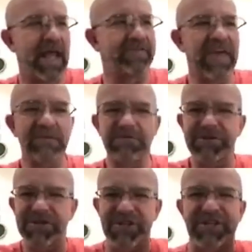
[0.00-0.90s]
And they were
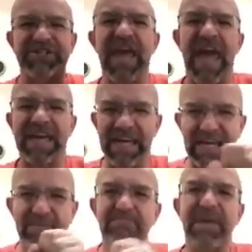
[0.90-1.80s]
just
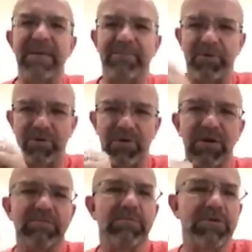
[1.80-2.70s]
attacking people
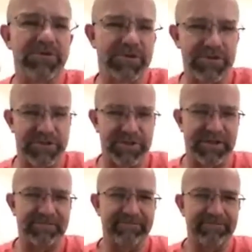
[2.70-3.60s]

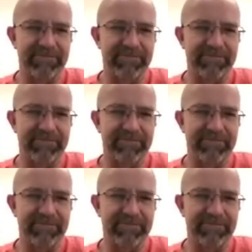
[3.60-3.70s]
mercilessly.